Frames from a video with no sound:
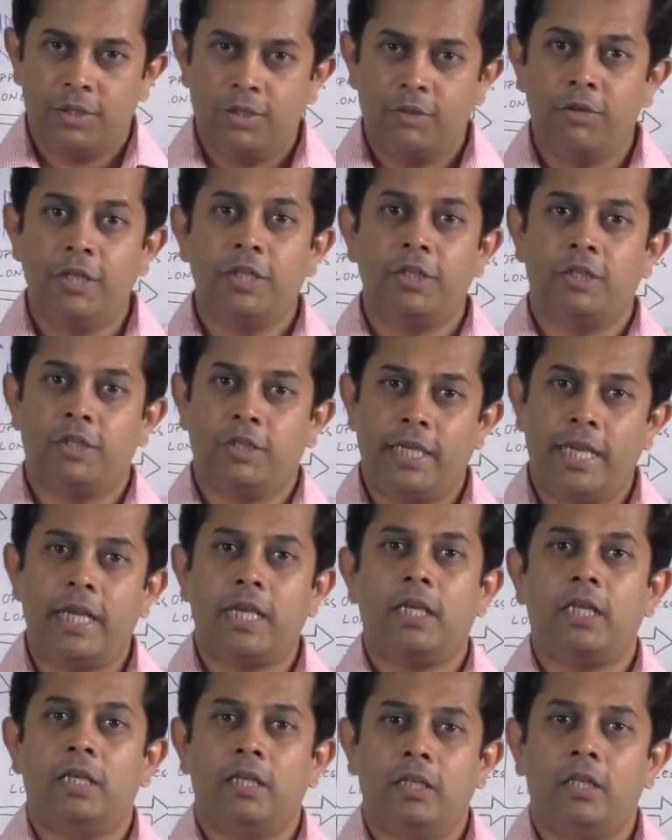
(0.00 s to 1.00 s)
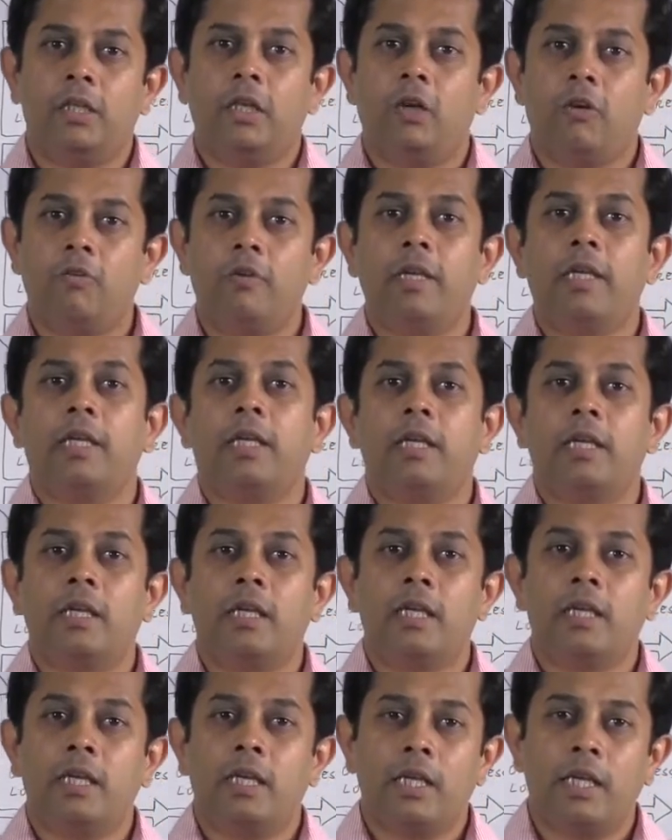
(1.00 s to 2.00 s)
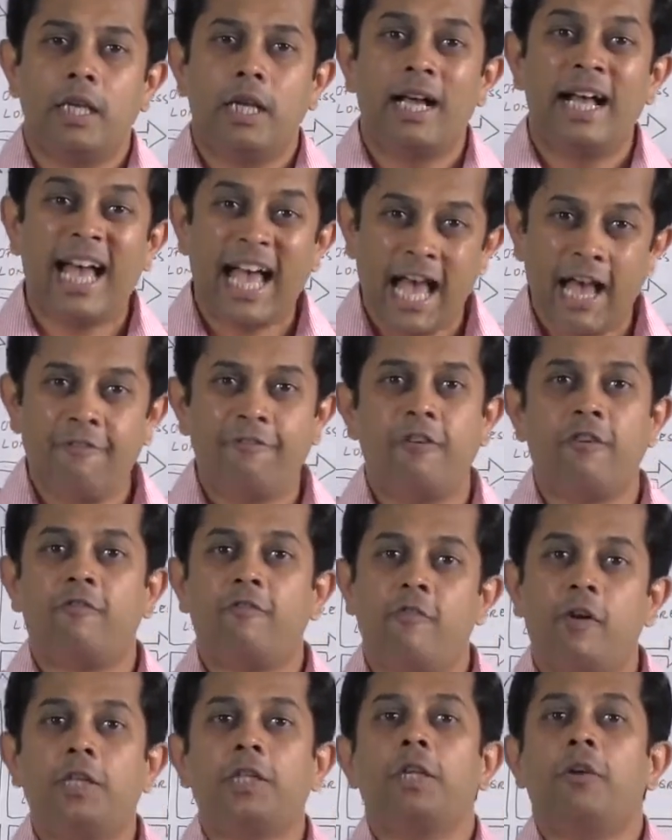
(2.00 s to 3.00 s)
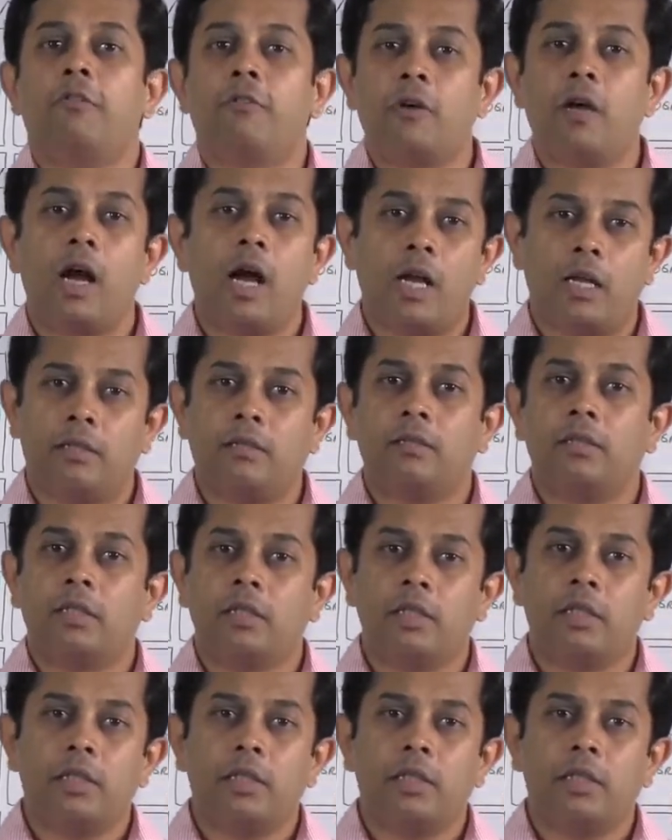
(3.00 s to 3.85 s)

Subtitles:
you need to take only half of what you've got.